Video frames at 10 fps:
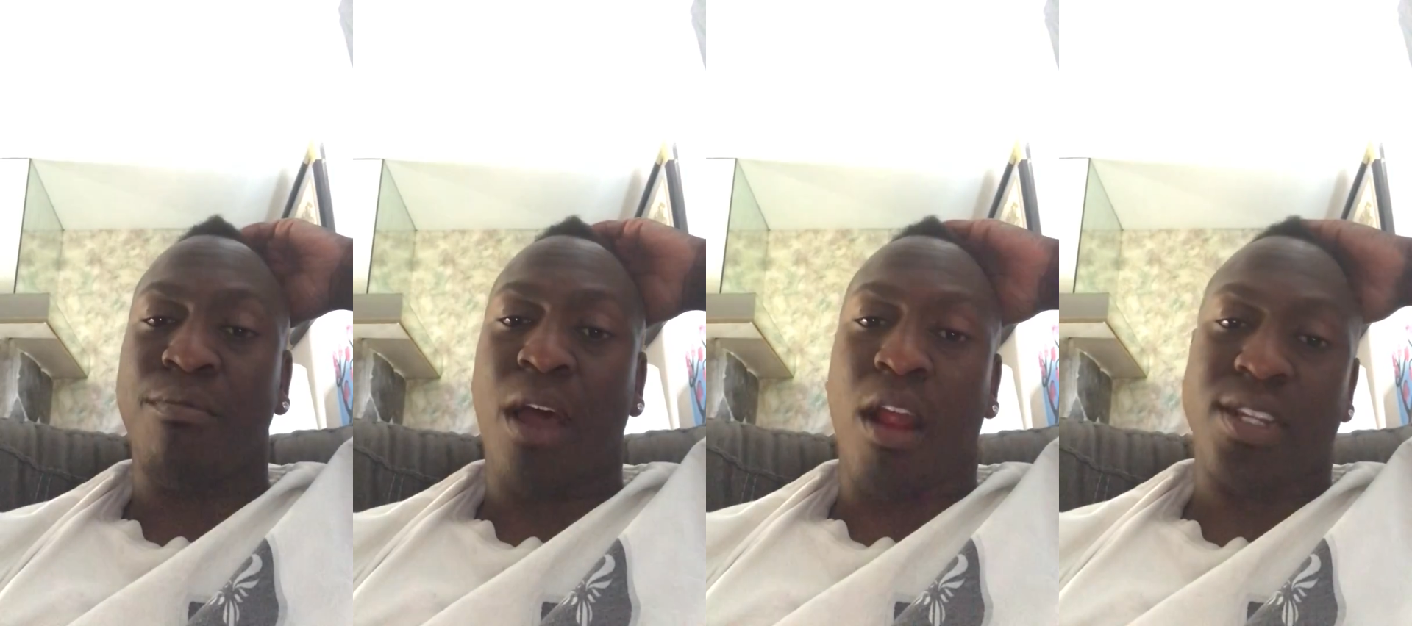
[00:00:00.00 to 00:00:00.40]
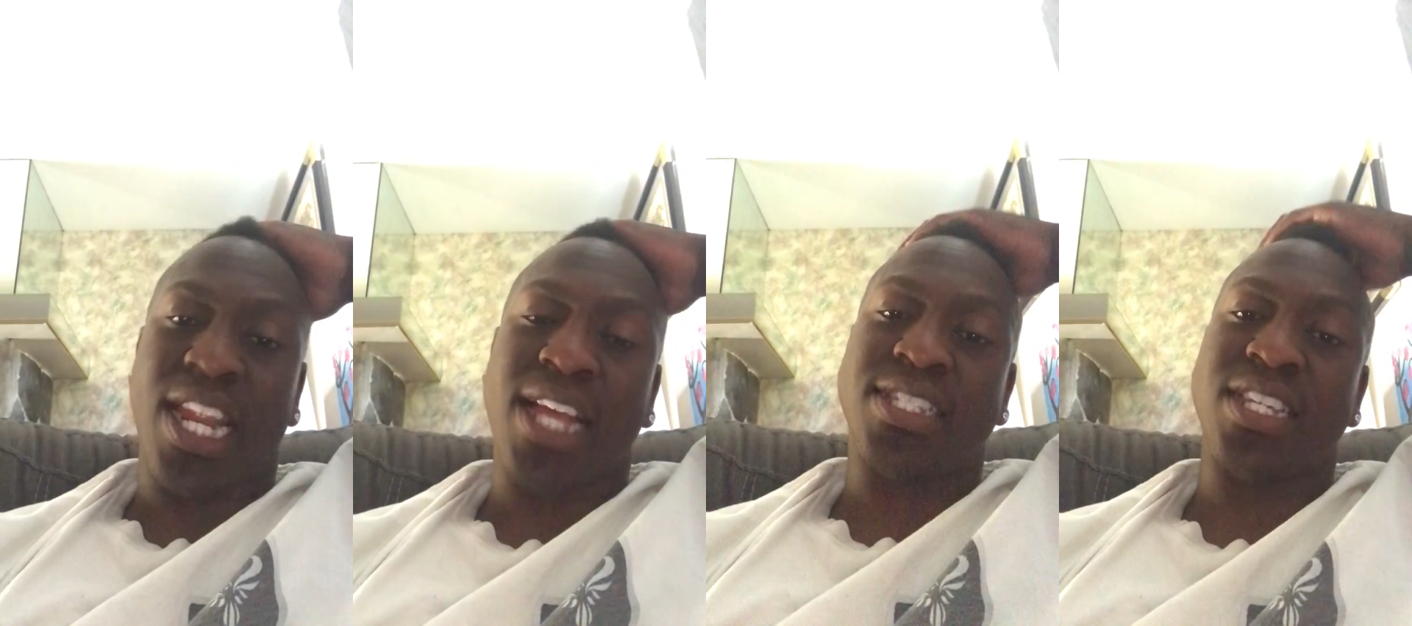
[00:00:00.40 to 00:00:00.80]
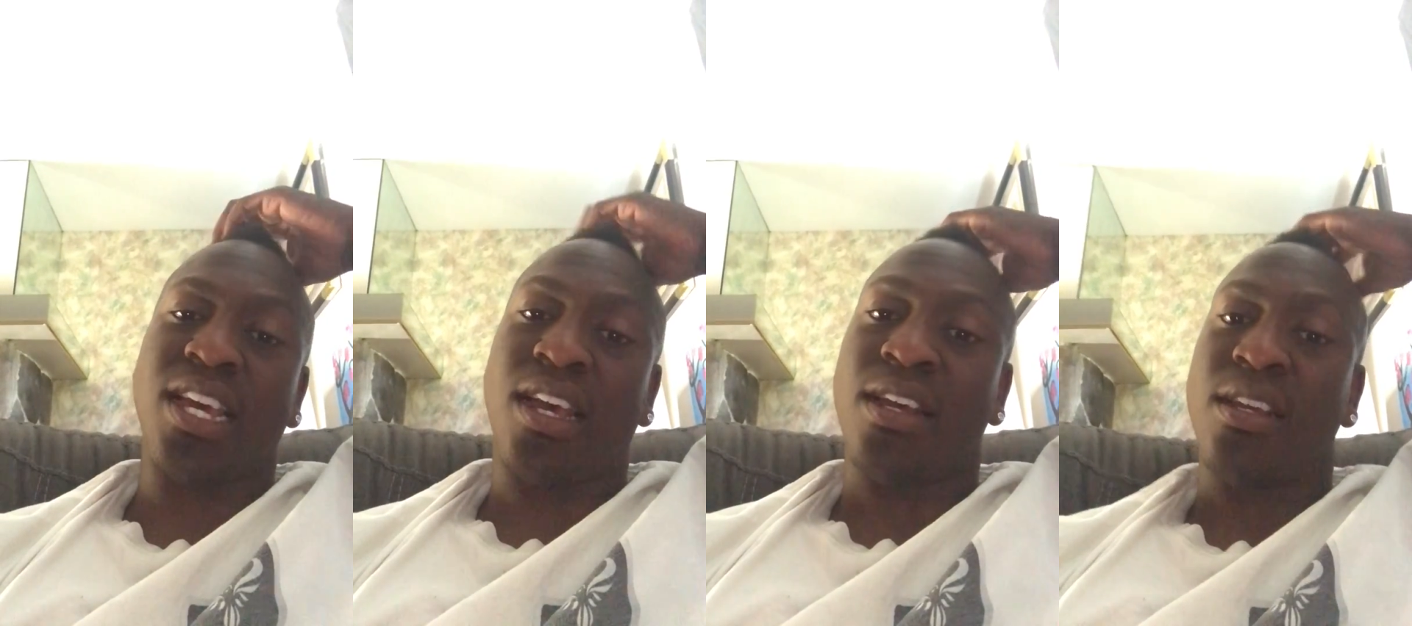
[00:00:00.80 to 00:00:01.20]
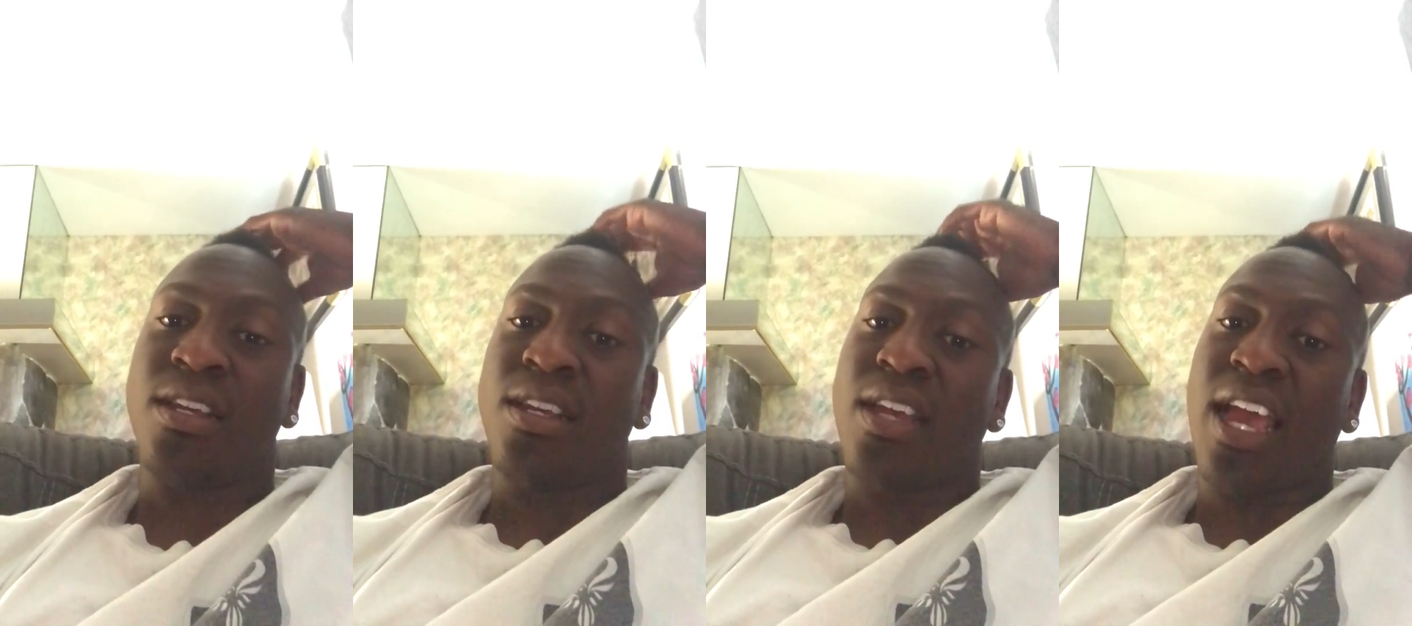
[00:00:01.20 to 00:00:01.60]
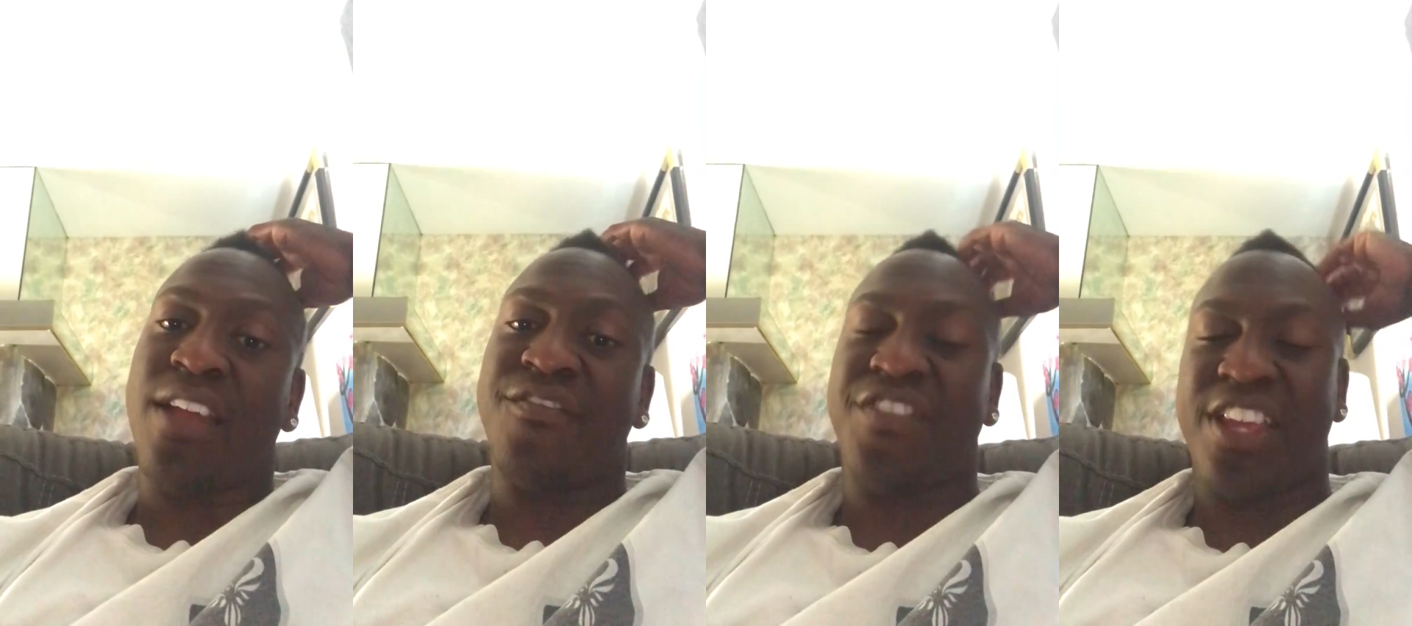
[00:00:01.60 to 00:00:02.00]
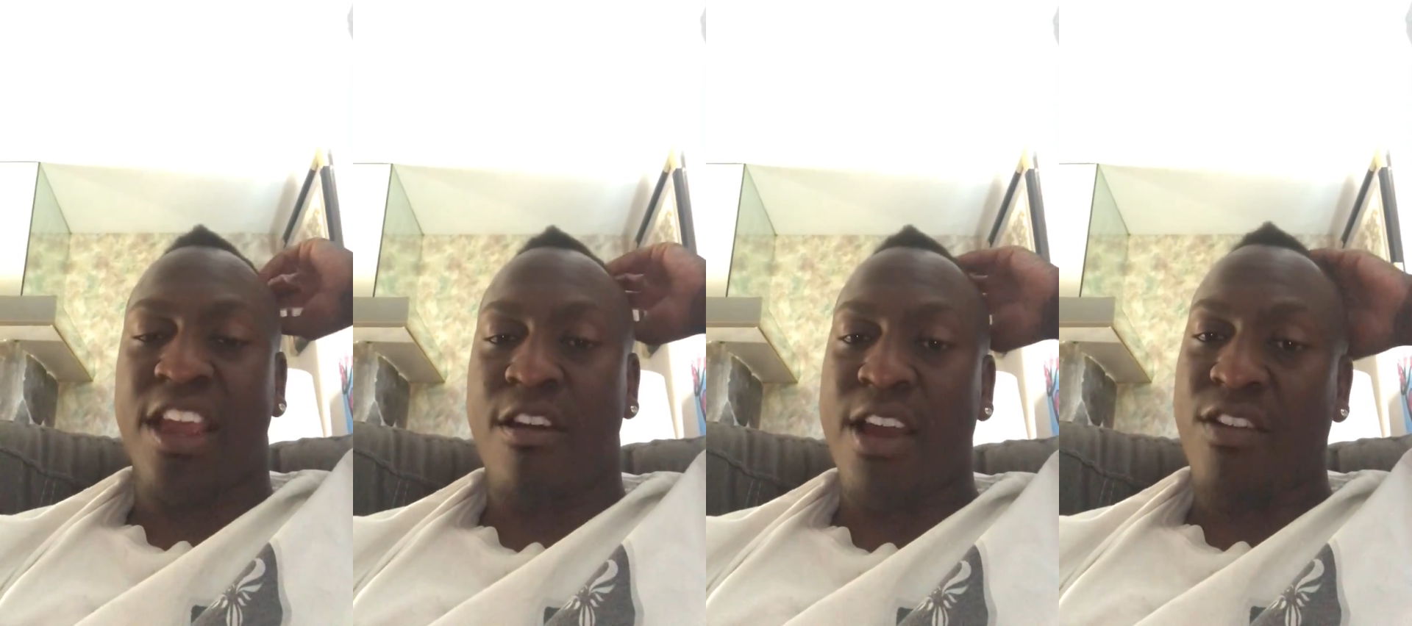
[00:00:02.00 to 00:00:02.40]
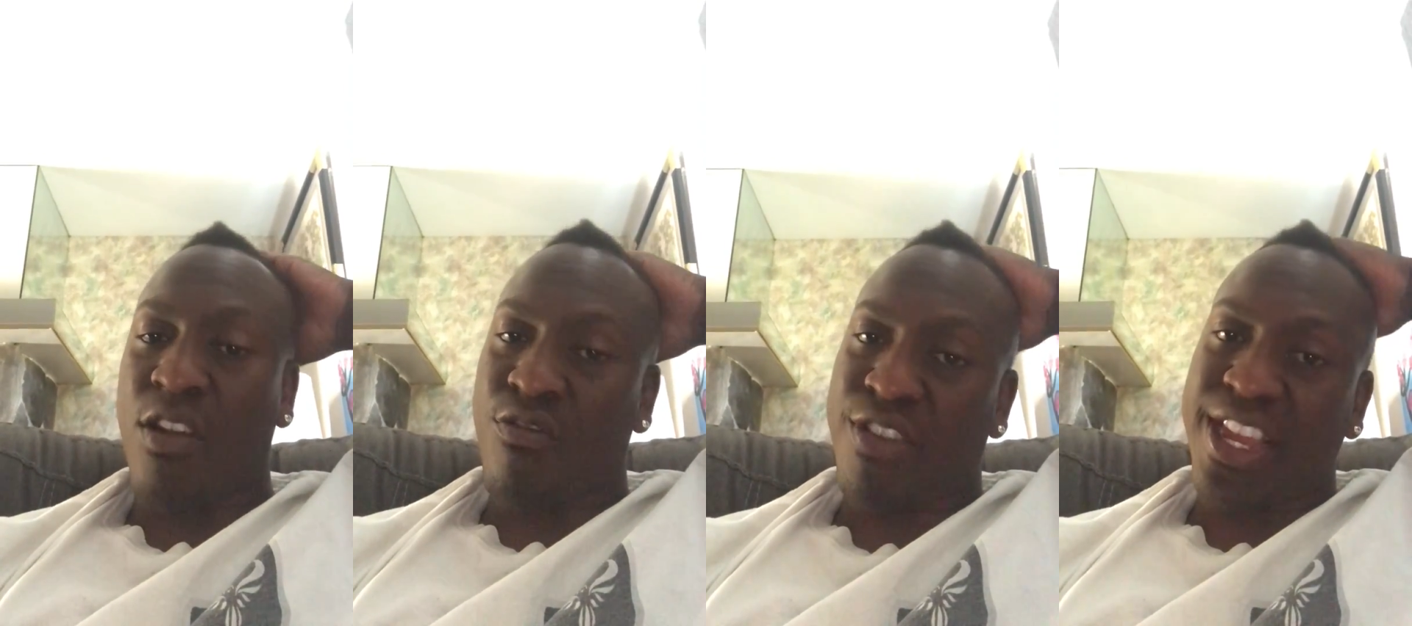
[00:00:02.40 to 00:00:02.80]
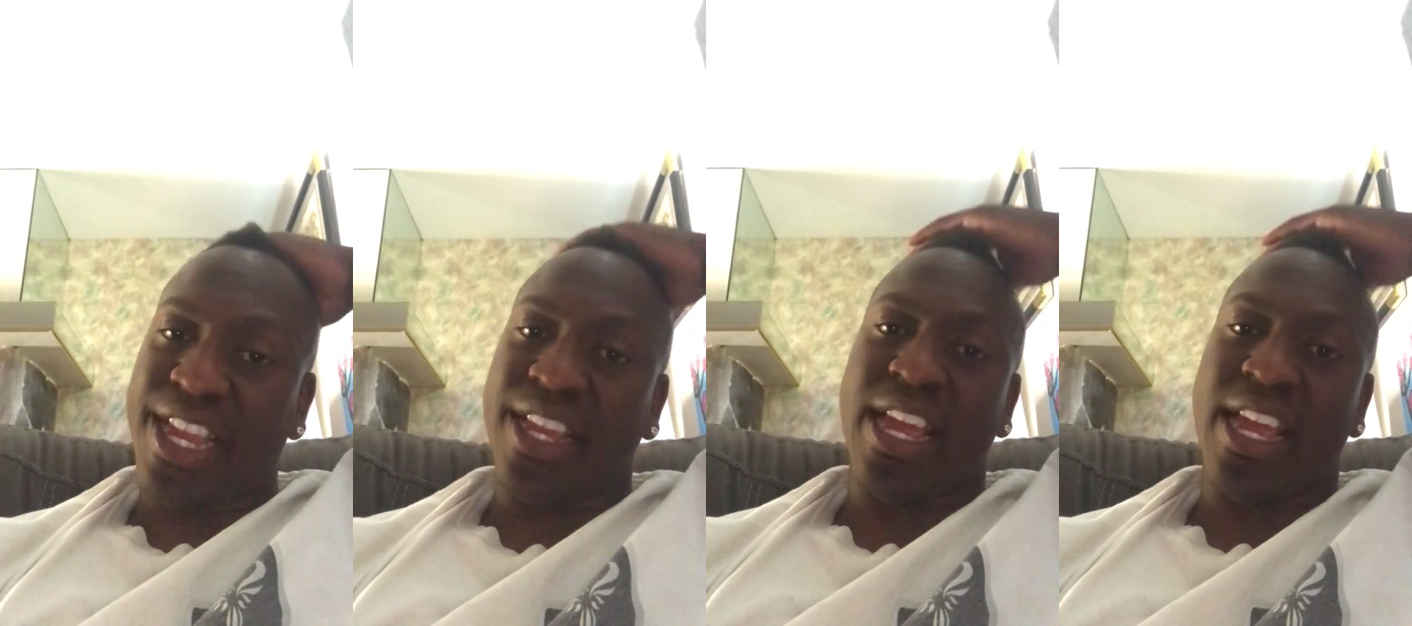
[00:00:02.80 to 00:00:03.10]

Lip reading: Arteta and Vieira and Henry